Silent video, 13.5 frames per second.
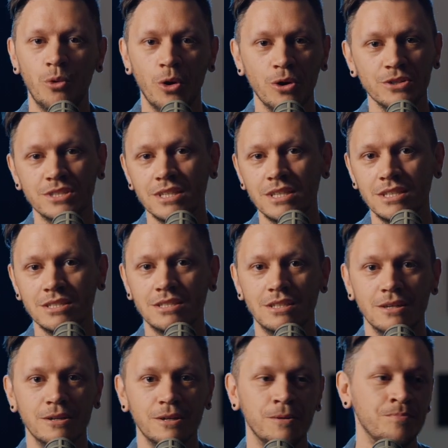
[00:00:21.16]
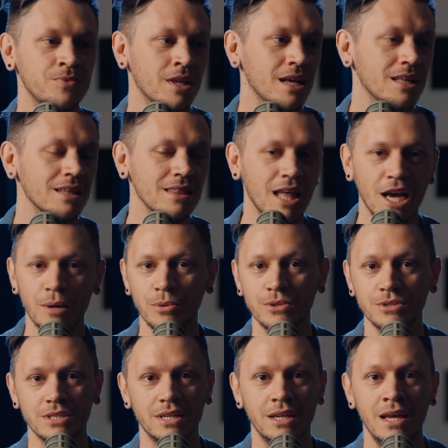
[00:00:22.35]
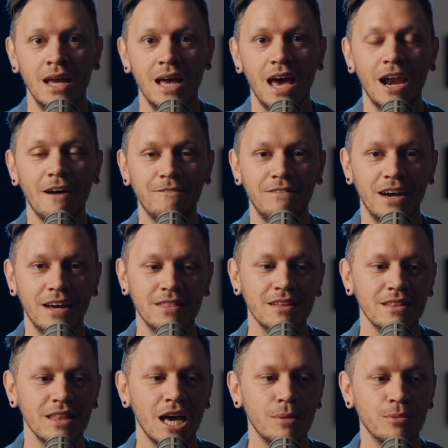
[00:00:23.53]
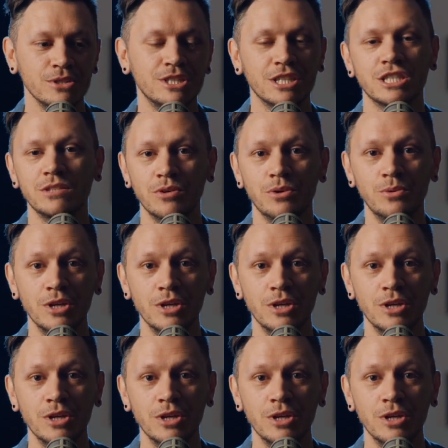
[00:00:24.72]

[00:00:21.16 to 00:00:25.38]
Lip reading: royalties to labels, and I found the label section of it